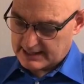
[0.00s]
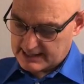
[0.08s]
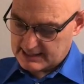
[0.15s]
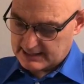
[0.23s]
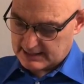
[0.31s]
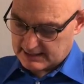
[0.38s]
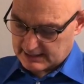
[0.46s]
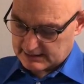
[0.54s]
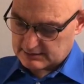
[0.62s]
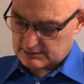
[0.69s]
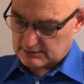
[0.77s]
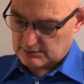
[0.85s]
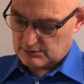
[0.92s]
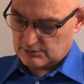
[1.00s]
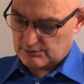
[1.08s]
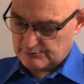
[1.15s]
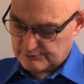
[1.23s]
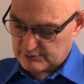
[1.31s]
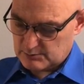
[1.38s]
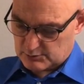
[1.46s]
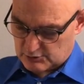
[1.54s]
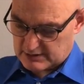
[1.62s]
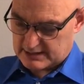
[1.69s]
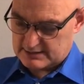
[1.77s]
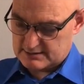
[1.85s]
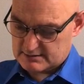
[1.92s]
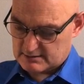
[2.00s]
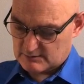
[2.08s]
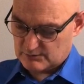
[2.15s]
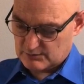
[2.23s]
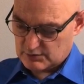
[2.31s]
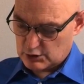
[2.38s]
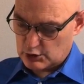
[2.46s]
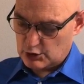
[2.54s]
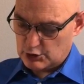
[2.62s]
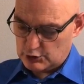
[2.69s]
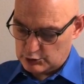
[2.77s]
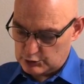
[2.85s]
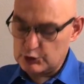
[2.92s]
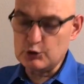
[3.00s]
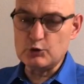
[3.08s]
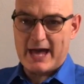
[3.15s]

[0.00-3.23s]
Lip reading: alienated from Christ. You